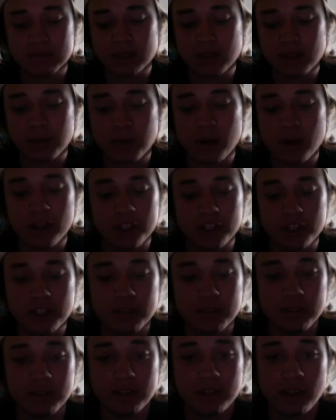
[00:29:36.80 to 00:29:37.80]
a
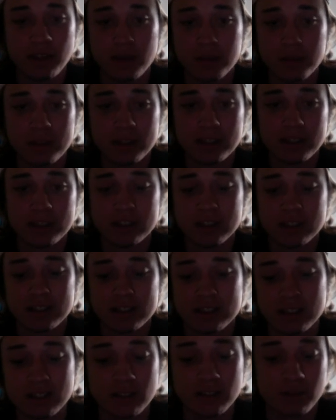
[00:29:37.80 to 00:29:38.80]
prodigy. I mean, it's
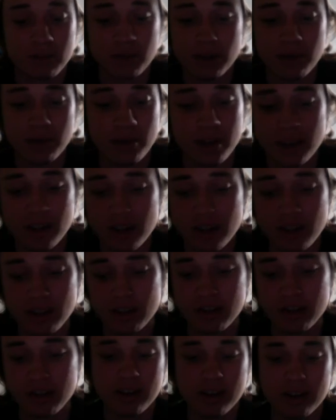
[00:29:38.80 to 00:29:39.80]
either one way or the
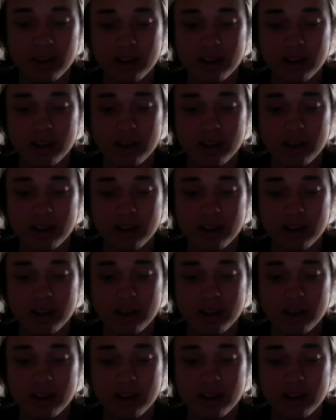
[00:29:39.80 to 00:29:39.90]
other.